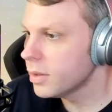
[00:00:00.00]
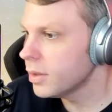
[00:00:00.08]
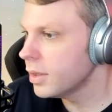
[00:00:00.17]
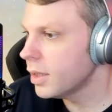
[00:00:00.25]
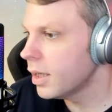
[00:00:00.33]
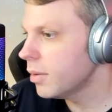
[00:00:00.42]

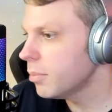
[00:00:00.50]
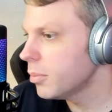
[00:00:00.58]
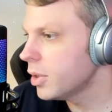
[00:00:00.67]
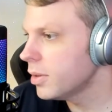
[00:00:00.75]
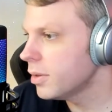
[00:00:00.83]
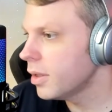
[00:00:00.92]
Yeah,
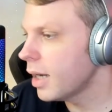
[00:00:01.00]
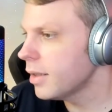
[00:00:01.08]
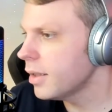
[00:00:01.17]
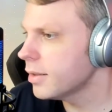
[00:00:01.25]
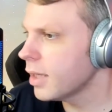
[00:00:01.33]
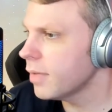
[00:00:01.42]
but
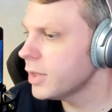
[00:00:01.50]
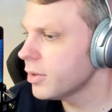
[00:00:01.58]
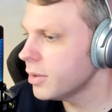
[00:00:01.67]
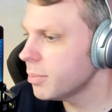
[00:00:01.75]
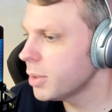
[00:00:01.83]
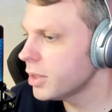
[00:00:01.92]
it's kind of
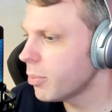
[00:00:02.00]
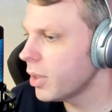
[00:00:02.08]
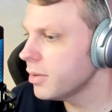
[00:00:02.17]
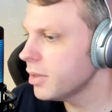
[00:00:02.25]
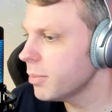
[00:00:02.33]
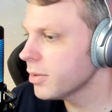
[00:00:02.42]
interesting. But your
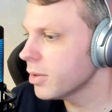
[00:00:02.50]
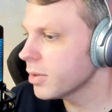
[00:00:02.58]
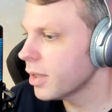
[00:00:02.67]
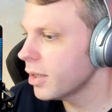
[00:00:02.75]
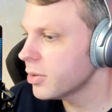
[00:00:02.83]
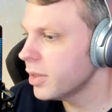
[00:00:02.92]
pricing model is
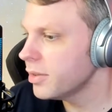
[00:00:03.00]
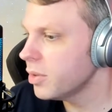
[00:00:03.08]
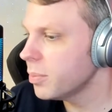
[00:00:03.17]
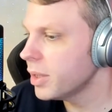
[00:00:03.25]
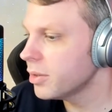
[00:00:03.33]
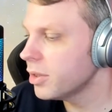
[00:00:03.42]
also kind of strange
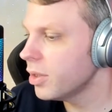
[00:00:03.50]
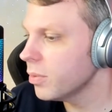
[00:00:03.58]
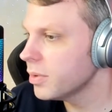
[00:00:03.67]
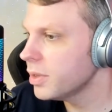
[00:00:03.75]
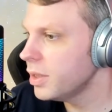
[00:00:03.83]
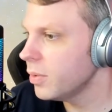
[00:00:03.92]
too, because
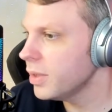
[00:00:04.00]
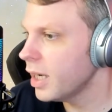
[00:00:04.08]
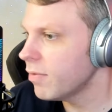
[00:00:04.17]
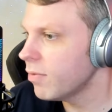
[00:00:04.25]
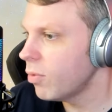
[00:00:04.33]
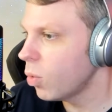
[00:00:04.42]
you only
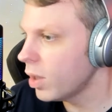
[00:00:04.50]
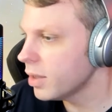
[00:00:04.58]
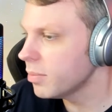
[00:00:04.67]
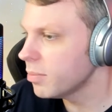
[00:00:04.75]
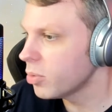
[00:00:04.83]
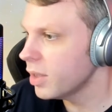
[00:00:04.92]
have
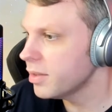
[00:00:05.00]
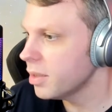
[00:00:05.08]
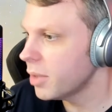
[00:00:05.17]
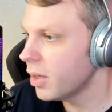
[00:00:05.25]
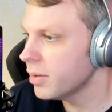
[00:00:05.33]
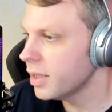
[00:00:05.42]
one
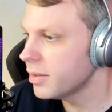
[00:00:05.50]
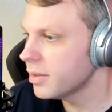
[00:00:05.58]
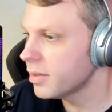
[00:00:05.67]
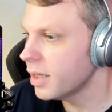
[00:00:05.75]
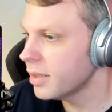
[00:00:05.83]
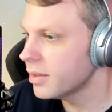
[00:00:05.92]
pricing model, and
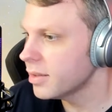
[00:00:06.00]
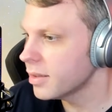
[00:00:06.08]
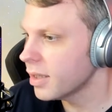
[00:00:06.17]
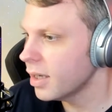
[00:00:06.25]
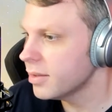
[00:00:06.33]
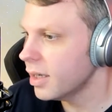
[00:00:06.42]
then it's
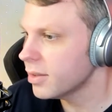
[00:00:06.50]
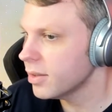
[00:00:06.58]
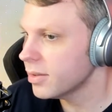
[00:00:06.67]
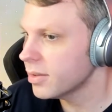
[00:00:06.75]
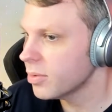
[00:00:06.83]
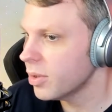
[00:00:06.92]
contact
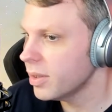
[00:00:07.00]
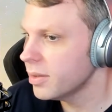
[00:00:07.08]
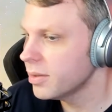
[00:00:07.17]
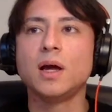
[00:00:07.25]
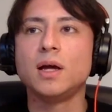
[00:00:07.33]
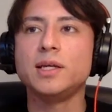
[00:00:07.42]
us, right?
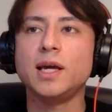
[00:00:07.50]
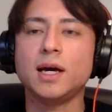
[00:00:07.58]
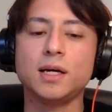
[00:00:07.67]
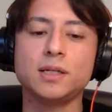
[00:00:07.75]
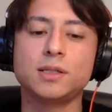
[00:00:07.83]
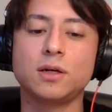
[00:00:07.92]

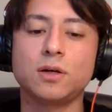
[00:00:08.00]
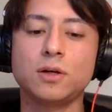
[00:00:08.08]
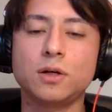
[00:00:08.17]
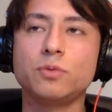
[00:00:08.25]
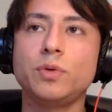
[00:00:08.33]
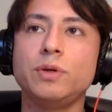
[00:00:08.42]
Yeah,
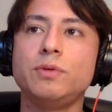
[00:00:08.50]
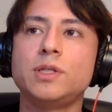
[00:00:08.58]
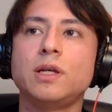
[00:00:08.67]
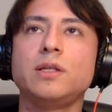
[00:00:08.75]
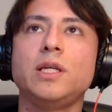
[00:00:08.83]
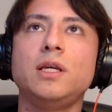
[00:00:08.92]
so we
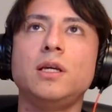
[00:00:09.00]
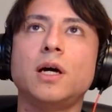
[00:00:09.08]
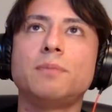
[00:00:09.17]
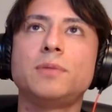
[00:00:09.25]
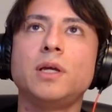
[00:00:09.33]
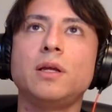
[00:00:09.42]
recently
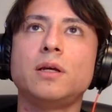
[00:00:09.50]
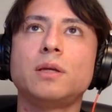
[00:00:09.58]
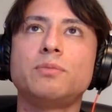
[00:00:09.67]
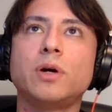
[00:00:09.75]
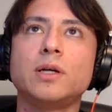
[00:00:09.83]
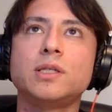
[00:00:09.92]
updated
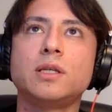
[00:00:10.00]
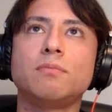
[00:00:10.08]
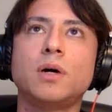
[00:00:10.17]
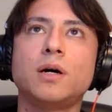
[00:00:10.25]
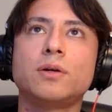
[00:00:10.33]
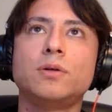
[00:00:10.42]
the pricing
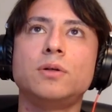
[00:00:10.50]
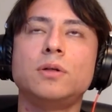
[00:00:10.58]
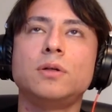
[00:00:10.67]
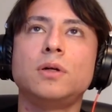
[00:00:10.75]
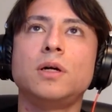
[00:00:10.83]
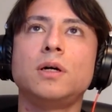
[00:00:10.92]

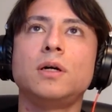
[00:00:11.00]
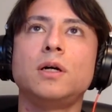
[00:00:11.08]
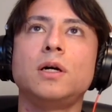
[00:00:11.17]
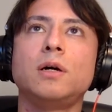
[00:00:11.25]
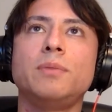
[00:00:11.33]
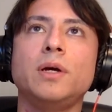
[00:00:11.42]
model
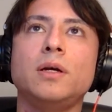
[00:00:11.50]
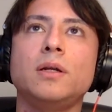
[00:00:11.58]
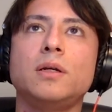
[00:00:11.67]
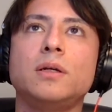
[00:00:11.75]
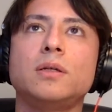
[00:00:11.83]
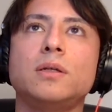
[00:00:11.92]
a bit.
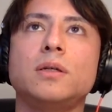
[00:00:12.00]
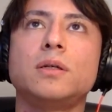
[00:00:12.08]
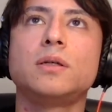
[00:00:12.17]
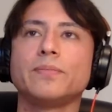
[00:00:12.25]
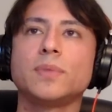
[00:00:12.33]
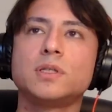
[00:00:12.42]

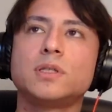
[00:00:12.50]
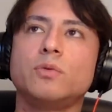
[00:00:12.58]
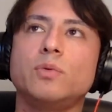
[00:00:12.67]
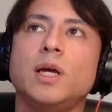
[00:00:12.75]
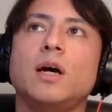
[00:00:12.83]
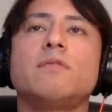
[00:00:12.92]
So
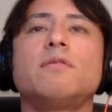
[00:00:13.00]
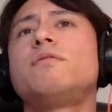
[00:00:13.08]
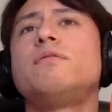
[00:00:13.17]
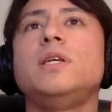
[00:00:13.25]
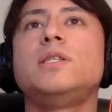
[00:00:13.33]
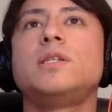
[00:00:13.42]
we have a
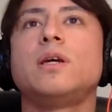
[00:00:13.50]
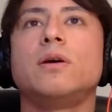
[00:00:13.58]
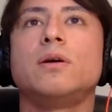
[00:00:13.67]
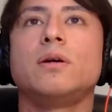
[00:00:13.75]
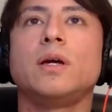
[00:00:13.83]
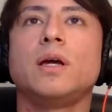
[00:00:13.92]
free
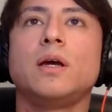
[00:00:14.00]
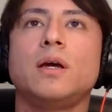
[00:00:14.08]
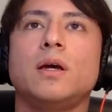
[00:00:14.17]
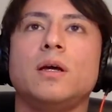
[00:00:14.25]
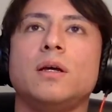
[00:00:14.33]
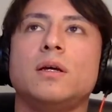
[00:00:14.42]
tier,
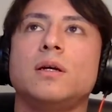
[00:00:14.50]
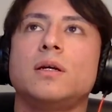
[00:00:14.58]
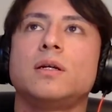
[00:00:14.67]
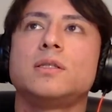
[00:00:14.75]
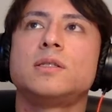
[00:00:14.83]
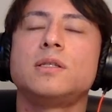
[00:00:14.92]
and
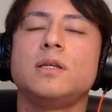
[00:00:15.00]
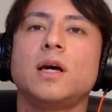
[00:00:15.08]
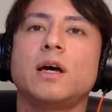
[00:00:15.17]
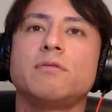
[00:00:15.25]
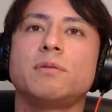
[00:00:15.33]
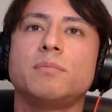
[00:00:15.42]
let's see, I
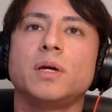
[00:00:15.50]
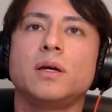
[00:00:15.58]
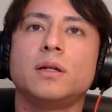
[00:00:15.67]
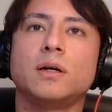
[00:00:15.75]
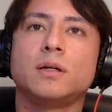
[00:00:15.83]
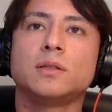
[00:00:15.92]
haven't
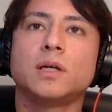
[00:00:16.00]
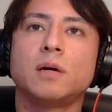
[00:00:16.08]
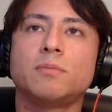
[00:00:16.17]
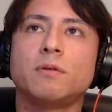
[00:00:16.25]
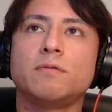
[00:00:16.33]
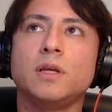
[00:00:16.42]
been on
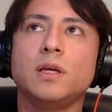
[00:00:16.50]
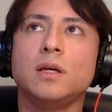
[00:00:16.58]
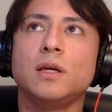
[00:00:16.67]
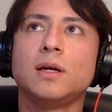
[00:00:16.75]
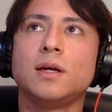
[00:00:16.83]
top of the